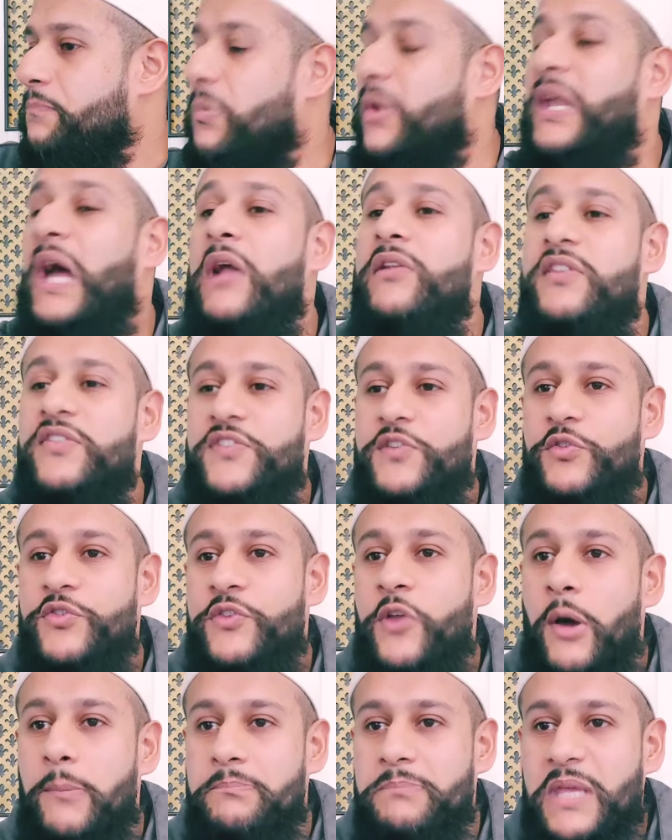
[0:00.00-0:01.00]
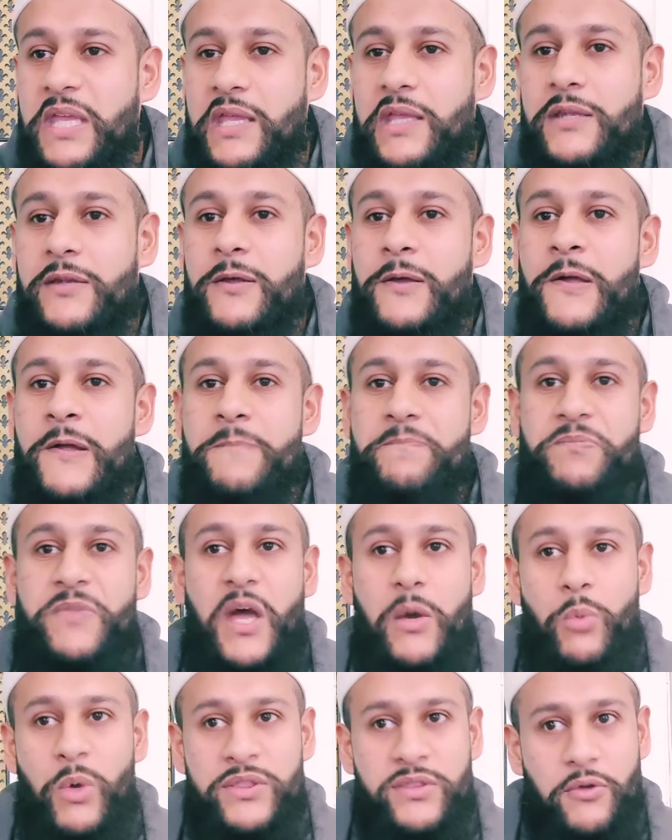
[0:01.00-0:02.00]
But now this does not mean
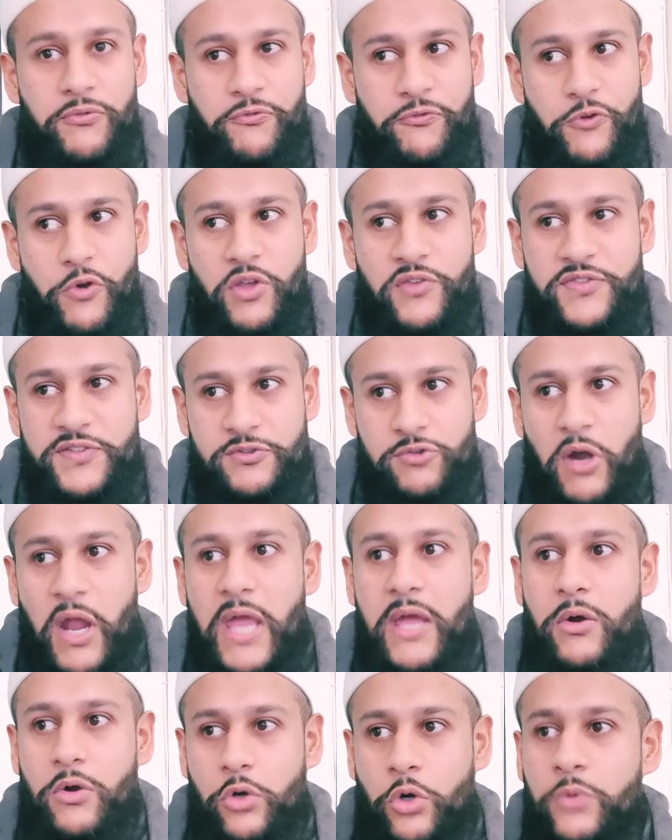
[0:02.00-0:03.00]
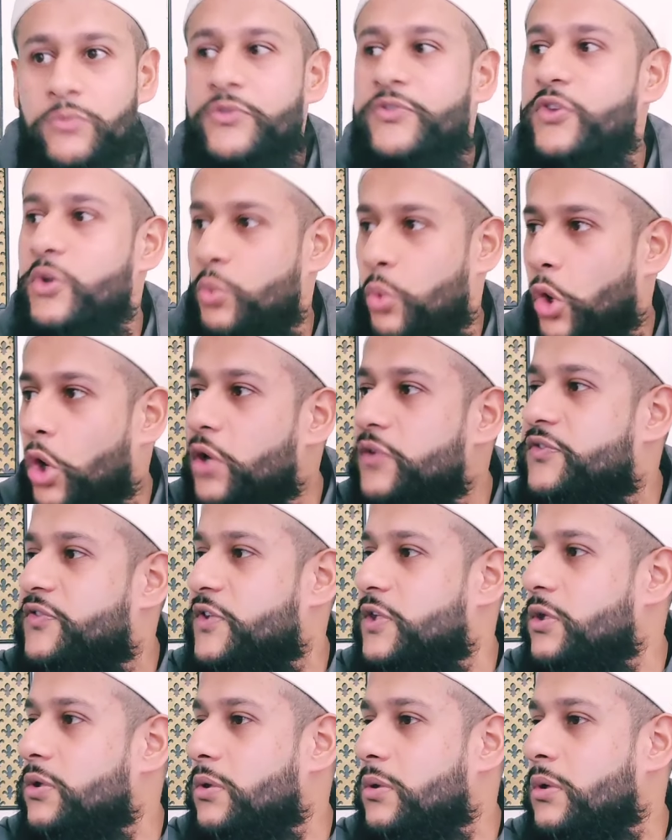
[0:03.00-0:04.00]
that when the first trial comes
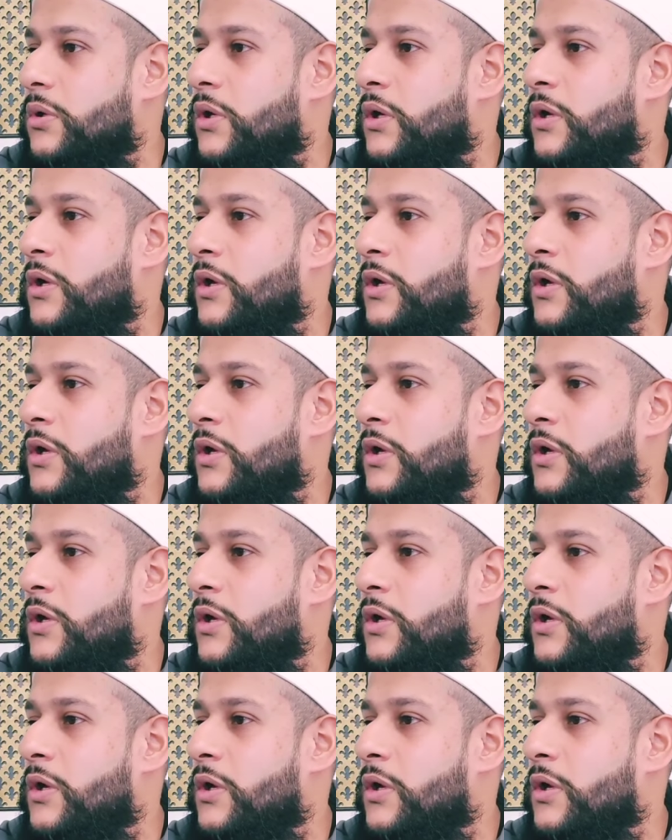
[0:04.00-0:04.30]
towards you,